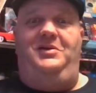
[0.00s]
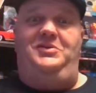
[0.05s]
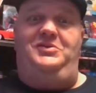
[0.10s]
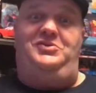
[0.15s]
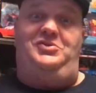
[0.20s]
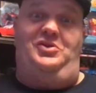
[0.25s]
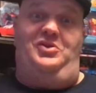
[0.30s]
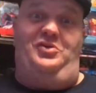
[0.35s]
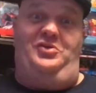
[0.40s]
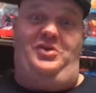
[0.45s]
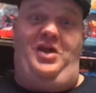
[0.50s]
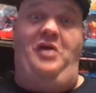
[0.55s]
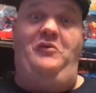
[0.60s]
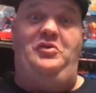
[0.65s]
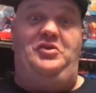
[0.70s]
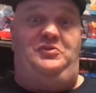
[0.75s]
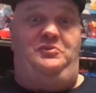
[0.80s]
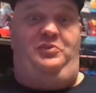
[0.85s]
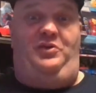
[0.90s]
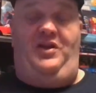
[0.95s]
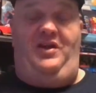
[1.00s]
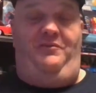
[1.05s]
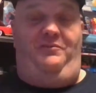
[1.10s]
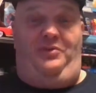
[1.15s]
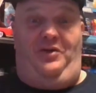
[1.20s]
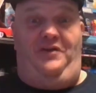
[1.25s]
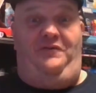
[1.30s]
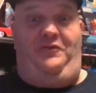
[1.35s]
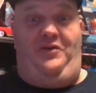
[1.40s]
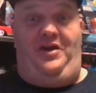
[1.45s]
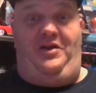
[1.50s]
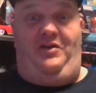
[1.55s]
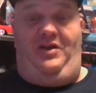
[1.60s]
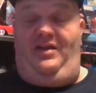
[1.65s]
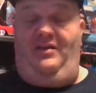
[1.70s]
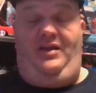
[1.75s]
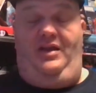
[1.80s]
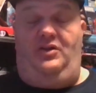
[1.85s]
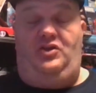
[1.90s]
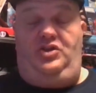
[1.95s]
So that was pretty pretty
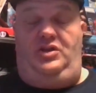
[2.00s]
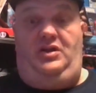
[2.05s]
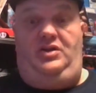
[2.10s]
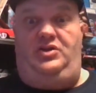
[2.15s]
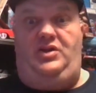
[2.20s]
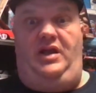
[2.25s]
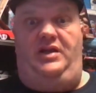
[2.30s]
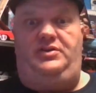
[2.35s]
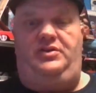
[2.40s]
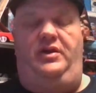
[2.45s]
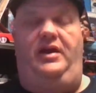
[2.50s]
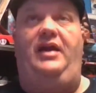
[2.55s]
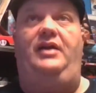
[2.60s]
freaky. Then she shakes her